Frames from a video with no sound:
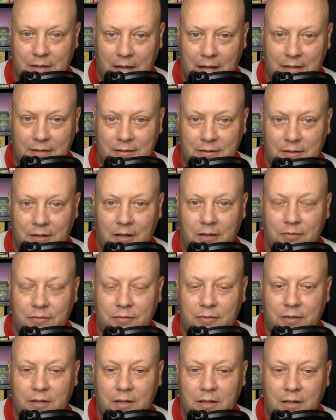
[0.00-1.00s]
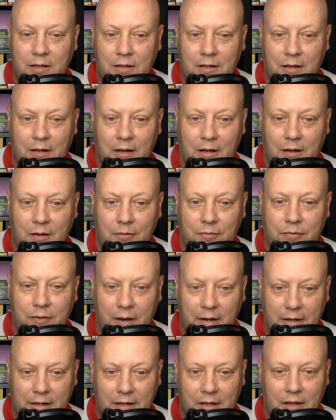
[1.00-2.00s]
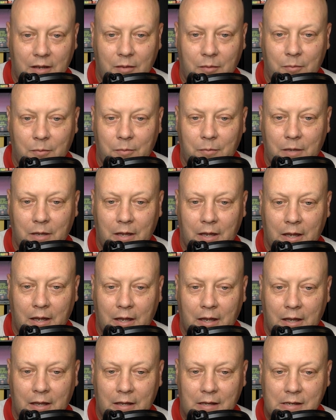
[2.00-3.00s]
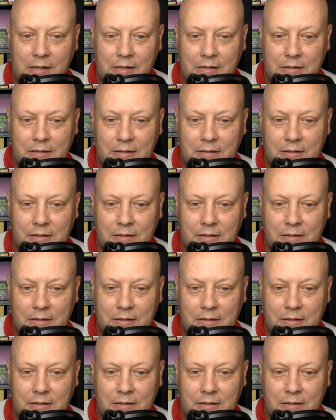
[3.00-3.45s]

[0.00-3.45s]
that stuff, finding him and,